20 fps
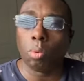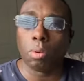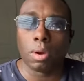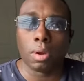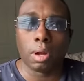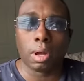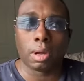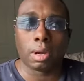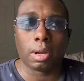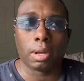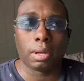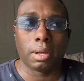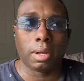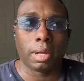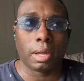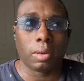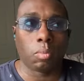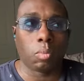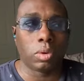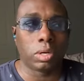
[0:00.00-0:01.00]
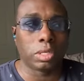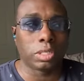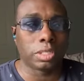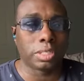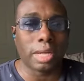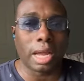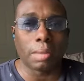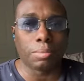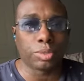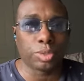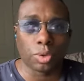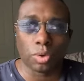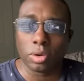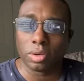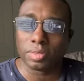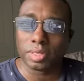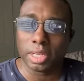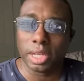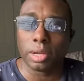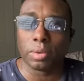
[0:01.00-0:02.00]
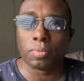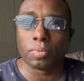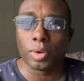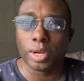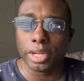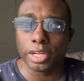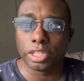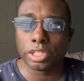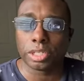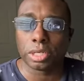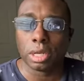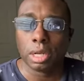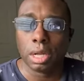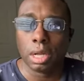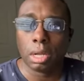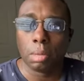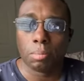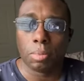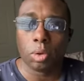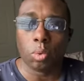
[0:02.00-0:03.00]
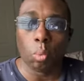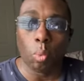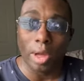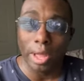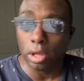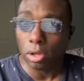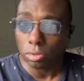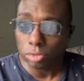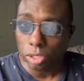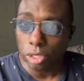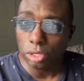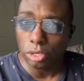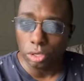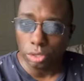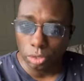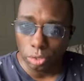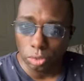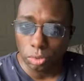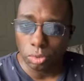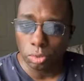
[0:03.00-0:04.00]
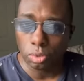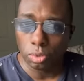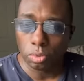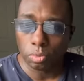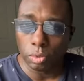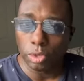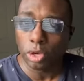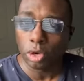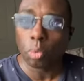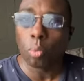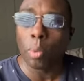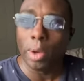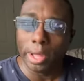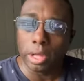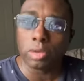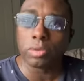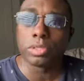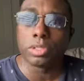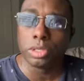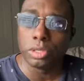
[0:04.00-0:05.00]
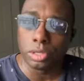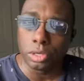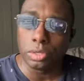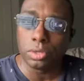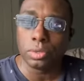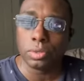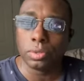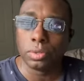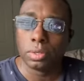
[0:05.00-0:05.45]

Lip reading: I want to stop short of saying rich, but well-to-do, when you're well-to-do,